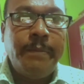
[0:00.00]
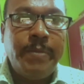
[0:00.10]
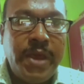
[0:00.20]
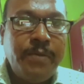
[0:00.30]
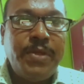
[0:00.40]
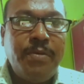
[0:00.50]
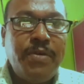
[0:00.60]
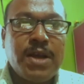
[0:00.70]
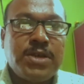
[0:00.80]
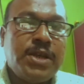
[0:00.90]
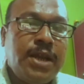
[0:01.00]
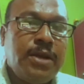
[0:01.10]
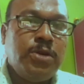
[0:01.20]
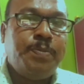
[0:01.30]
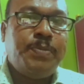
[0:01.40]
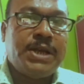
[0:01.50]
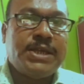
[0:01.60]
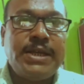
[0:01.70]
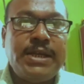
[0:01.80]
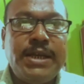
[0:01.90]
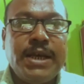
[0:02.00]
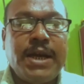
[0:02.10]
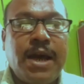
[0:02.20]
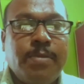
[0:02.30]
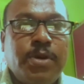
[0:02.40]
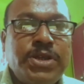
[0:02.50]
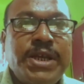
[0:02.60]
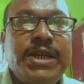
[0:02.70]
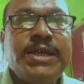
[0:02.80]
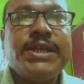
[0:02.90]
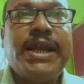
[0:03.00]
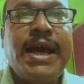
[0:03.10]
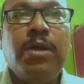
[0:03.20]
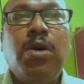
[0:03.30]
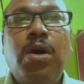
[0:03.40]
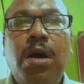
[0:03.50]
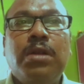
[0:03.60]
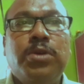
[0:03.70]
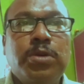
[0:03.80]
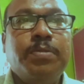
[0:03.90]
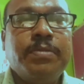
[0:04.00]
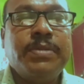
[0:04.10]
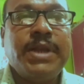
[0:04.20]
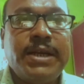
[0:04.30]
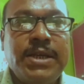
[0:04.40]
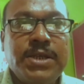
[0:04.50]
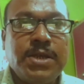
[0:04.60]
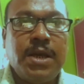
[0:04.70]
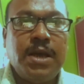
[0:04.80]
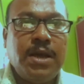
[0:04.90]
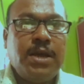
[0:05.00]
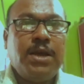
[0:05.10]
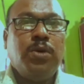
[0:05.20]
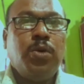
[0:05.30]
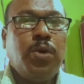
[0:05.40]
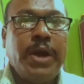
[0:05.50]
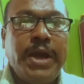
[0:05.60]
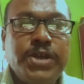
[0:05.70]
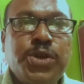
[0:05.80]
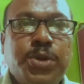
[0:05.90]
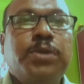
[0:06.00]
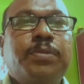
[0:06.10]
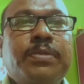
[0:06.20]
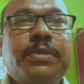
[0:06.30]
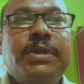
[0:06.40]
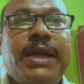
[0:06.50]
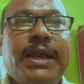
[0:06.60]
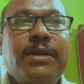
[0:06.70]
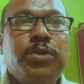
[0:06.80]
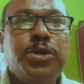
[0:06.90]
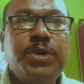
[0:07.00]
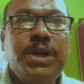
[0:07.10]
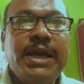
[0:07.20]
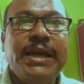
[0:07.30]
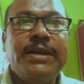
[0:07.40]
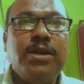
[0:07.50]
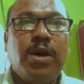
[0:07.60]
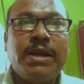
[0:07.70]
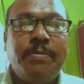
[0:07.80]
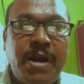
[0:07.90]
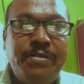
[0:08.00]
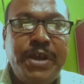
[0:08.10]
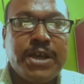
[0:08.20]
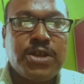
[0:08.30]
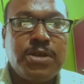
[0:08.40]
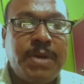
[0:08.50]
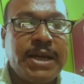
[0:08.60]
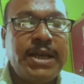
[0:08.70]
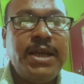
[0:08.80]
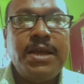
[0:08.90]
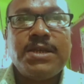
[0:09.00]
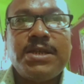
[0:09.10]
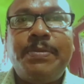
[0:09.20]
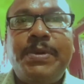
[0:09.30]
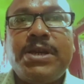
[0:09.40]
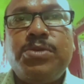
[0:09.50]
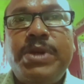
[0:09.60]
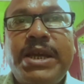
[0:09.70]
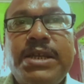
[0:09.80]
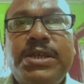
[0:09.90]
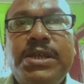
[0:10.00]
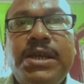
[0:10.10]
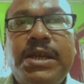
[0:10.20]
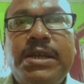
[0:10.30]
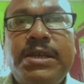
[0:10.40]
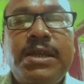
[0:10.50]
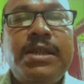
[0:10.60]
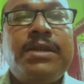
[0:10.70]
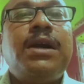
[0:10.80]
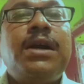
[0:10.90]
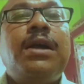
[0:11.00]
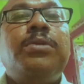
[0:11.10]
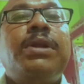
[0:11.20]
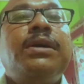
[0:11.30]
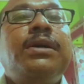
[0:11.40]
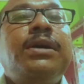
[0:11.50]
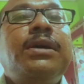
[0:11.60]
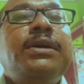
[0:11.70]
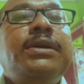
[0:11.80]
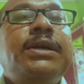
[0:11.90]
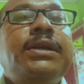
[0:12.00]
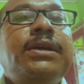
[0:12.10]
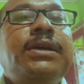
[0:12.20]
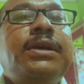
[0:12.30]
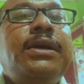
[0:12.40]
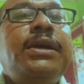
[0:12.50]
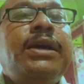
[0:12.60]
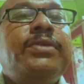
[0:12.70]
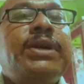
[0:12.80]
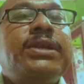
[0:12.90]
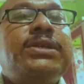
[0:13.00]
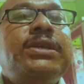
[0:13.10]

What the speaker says: If the functional group present in the carbon chain is an alcohol group, that is OH group, then we will add not a prefix but a suffix. We can see here it is in the third one here, and you can see